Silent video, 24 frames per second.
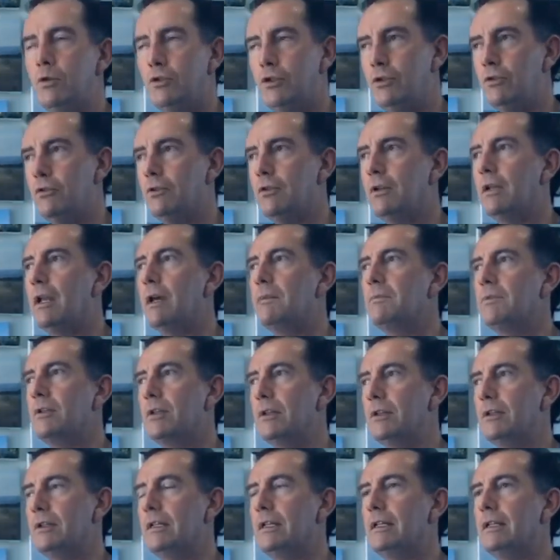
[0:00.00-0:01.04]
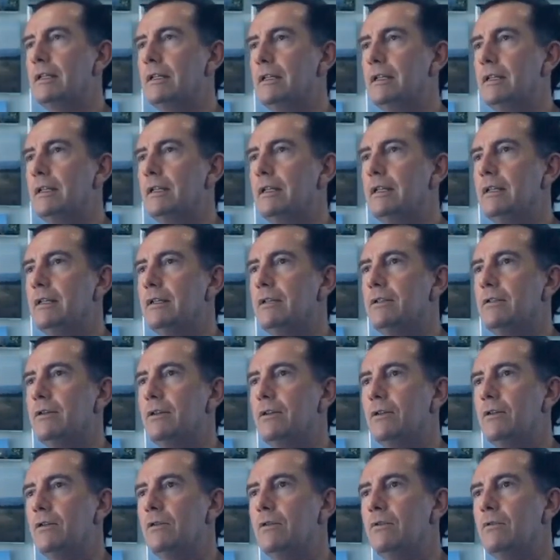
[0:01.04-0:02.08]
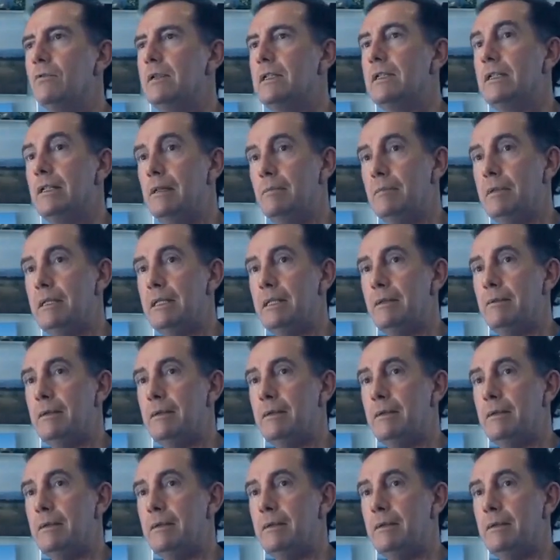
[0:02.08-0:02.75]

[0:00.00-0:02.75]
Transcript: Small children, absolutely. So we're still